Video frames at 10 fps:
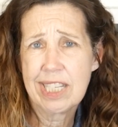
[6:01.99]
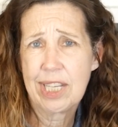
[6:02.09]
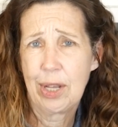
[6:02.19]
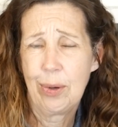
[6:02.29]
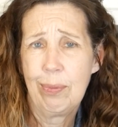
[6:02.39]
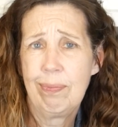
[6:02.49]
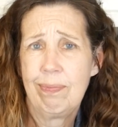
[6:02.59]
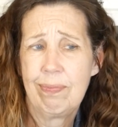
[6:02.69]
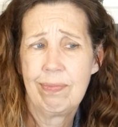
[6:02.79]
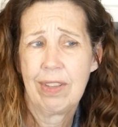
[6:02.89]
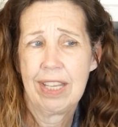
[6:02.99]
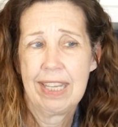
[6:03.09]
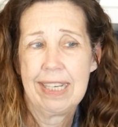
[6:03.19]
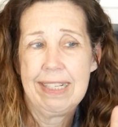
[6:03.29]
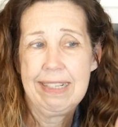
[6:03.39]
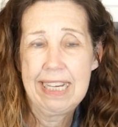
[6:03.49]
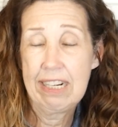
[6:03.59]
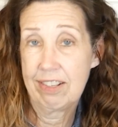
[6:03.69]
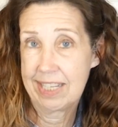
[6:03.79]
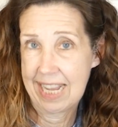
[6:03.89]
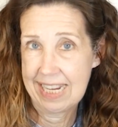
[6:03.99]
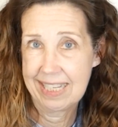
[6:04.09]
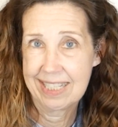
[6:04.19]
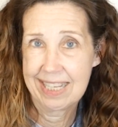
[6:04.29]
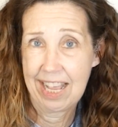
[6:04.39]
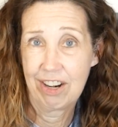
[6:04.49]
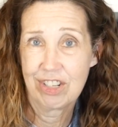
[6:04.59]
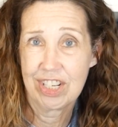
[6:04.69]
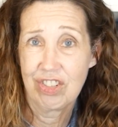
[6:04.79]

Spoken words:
also needle sizes that are